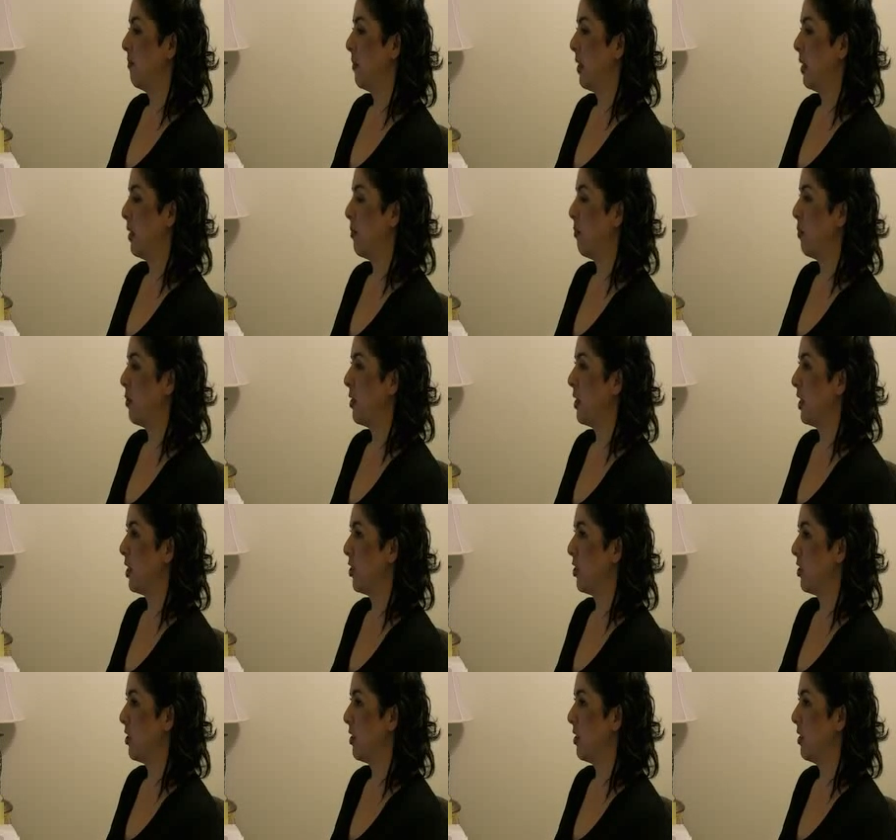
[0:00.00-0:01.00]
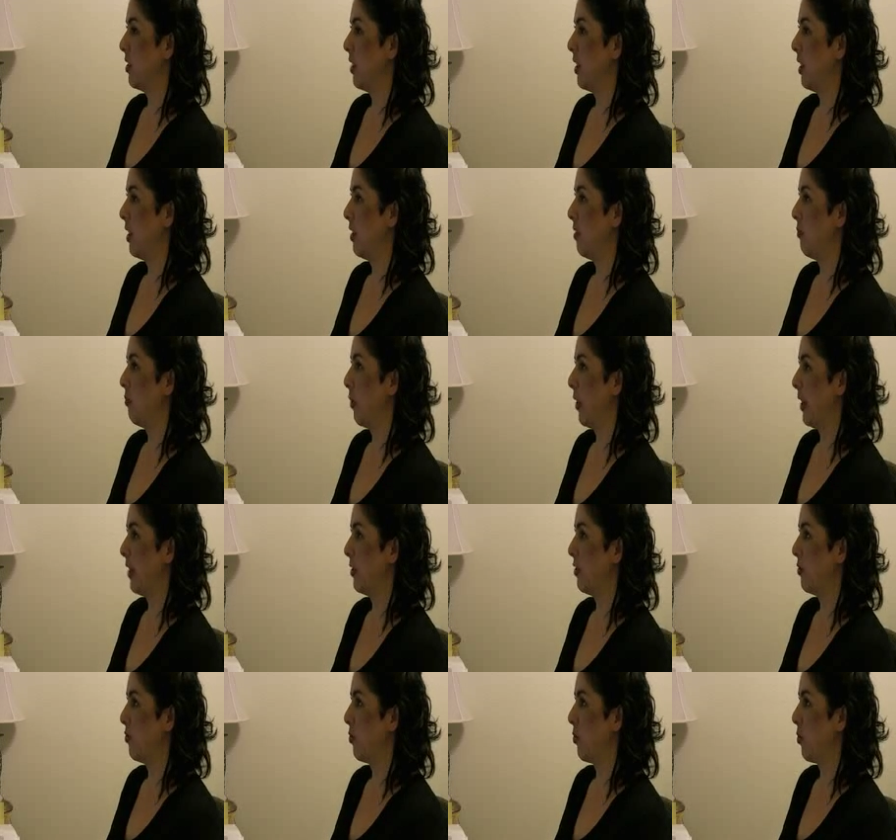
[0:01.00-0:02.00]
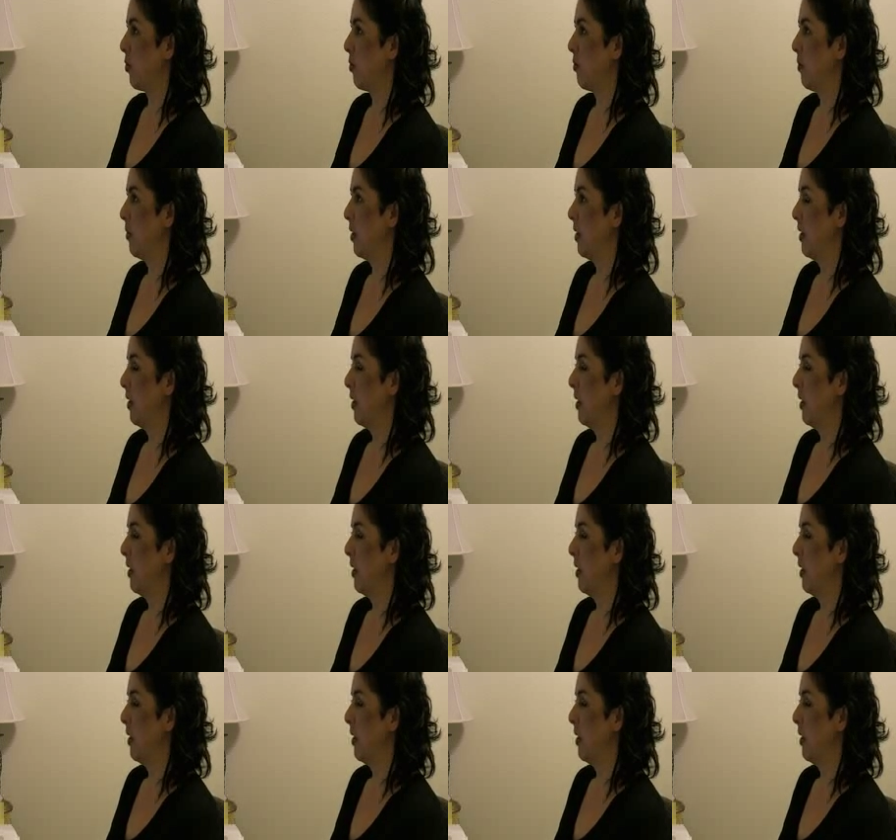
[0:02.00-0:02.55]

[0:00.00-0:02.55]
in the prediction, brainstorm,